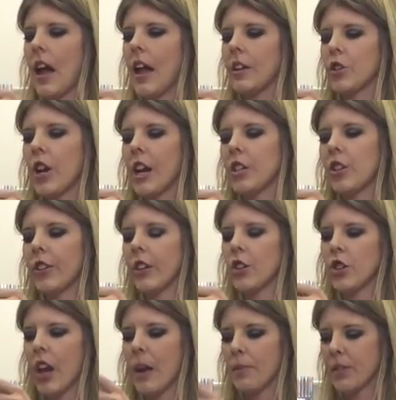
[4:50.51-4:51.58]
and changing the
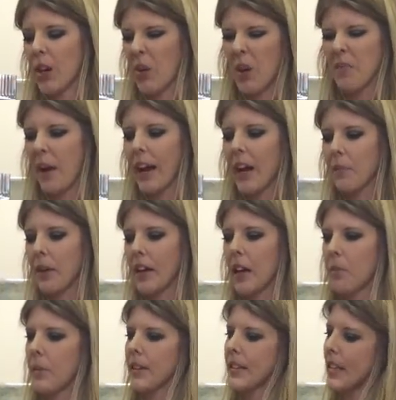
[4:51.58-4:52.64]
shape, so it might come
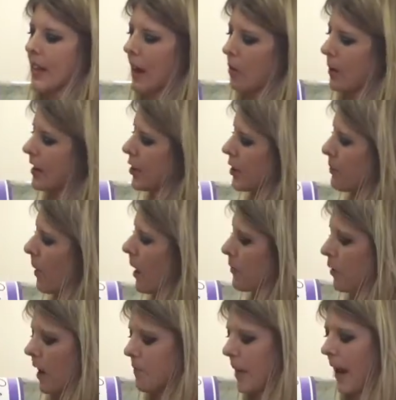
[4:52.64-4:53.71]
undone. But see, that one just
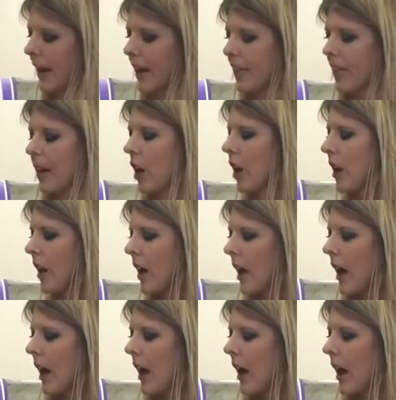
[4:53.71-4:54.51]
popped right back in there.